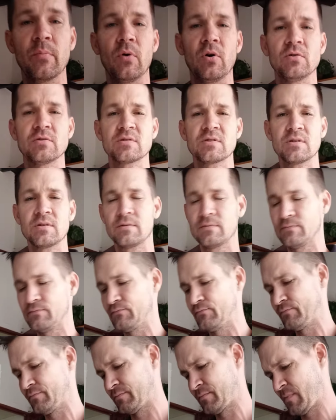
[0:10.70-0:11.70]
Paulsen.
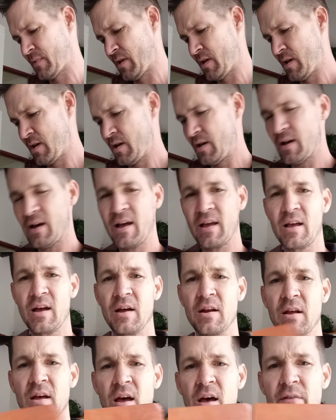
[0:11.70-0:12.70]
I
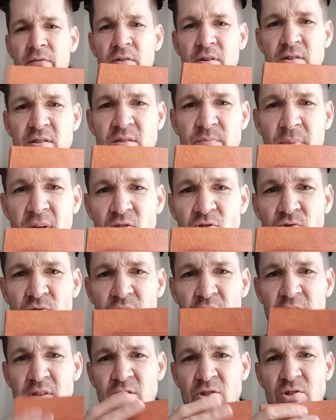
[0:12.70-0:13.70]
kind of have a
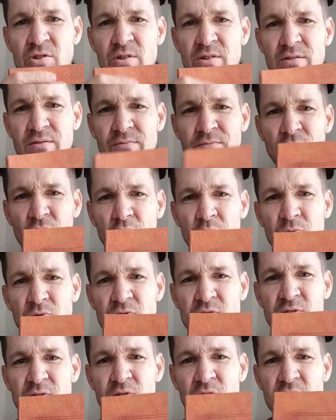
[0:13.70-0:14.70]
special edition,
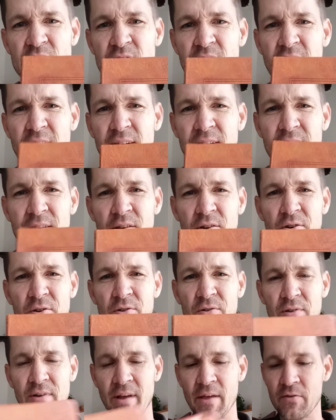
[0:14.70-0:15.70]
almost looks like,
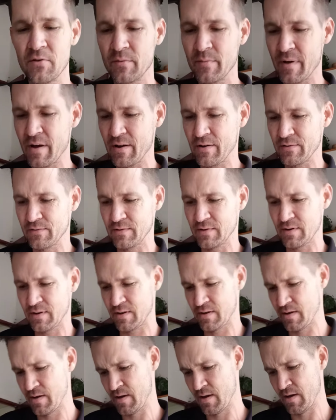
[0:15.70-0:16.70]
leather bound.
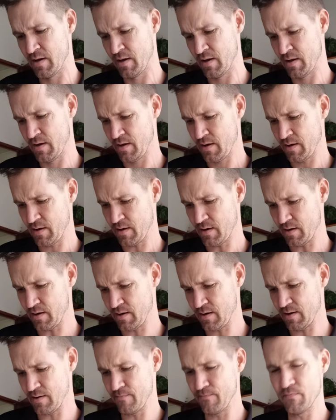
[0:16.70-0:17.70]

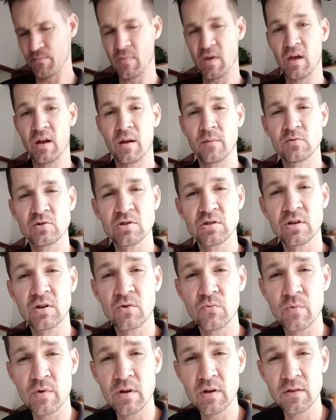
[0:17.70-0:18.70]
And I'm just gonna
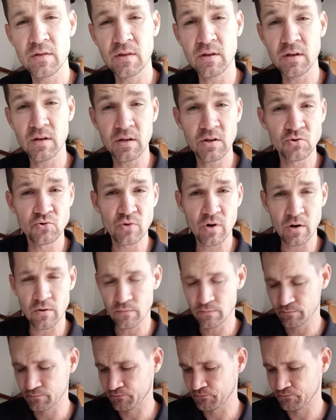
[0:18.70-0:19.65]
read the intro.